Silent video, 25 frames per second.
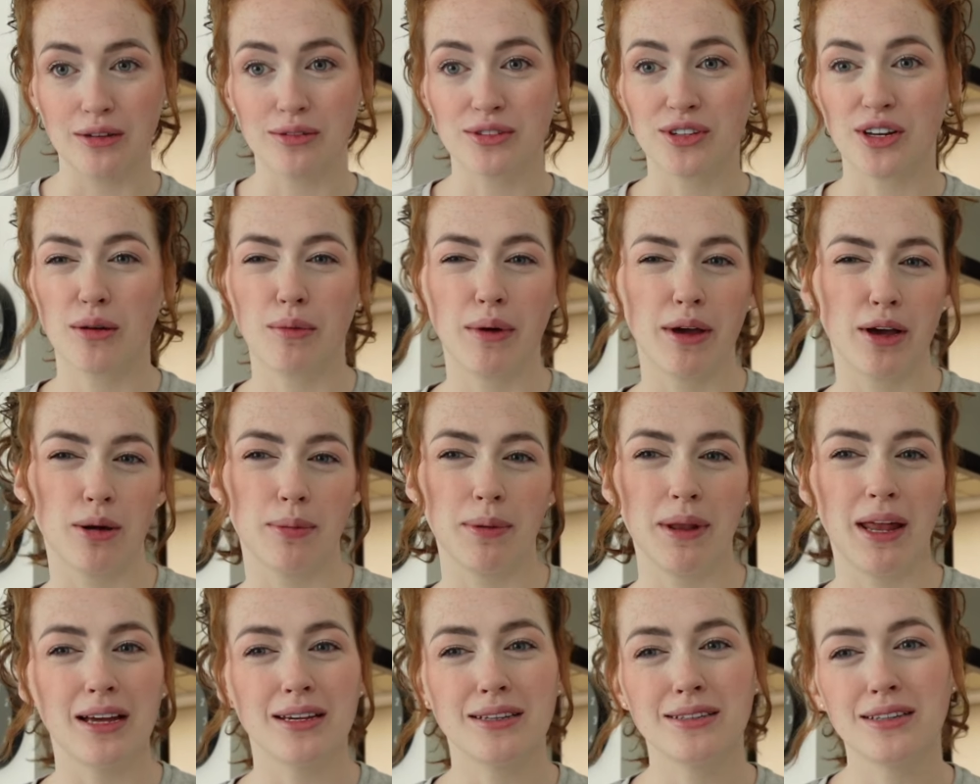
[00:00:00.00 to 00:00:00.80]
I was going to wake up
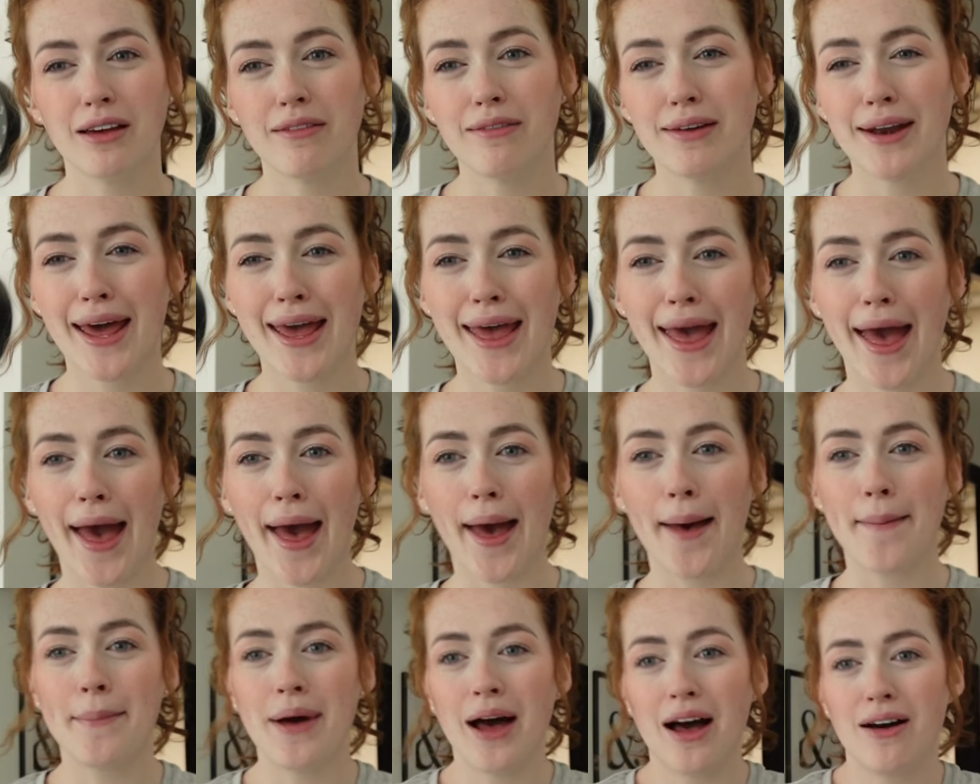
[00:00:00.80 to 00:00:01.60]
at 7
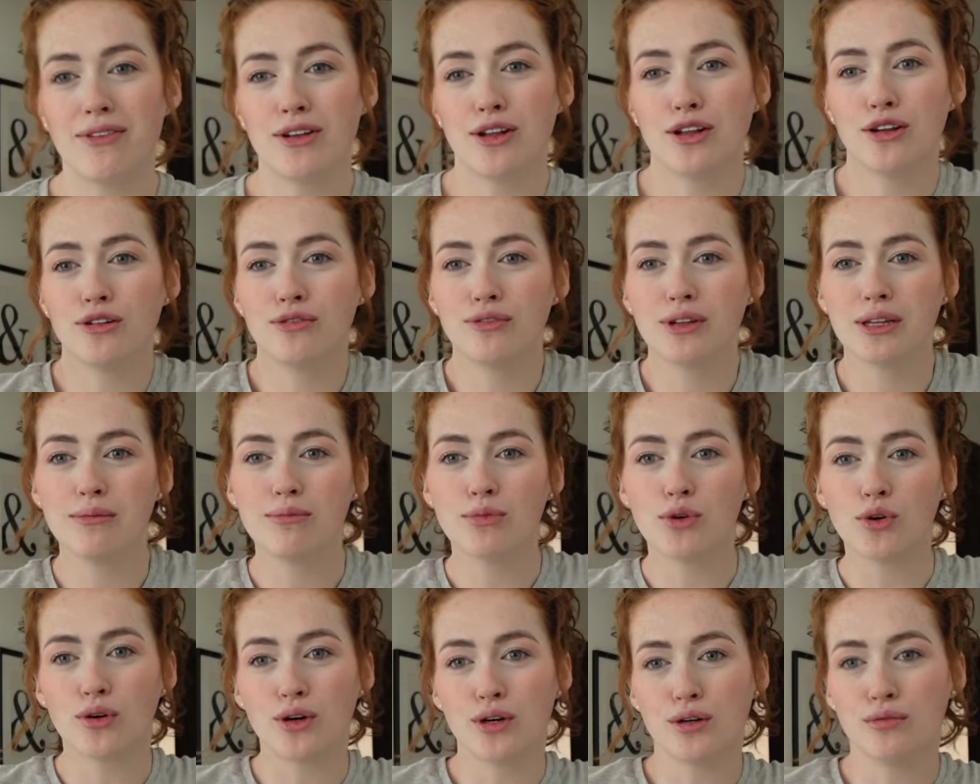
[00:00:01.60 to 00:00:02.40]
a.m., have a lovely
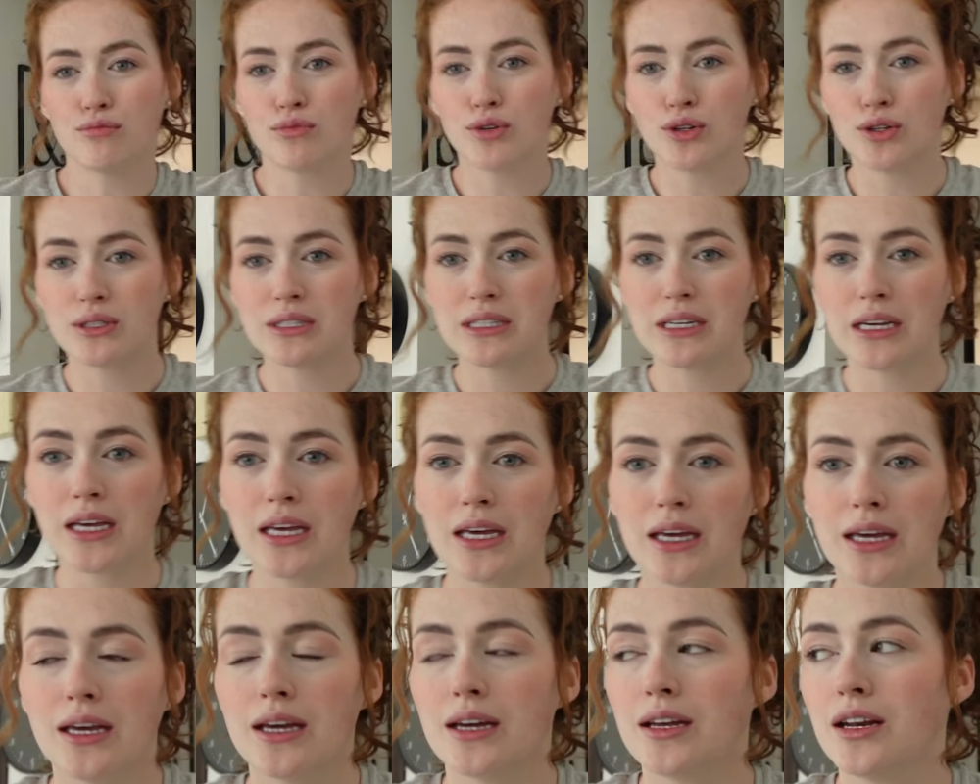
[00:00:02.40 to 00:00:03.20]
morning
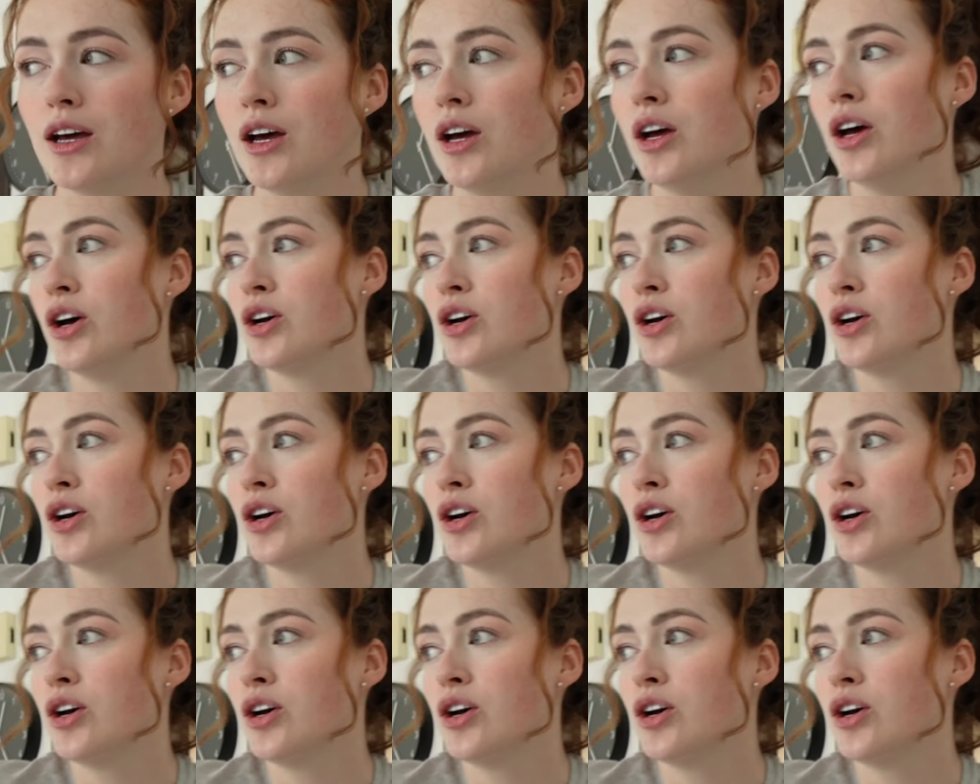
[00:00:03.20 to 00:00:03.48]
routine,